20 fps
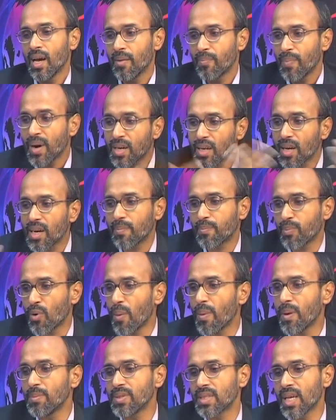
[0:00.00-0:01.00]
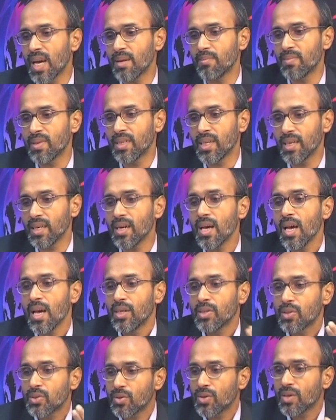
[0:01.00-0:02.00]
particular problems can be there.
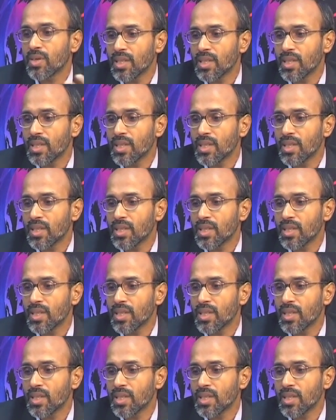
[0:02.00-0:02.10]
So,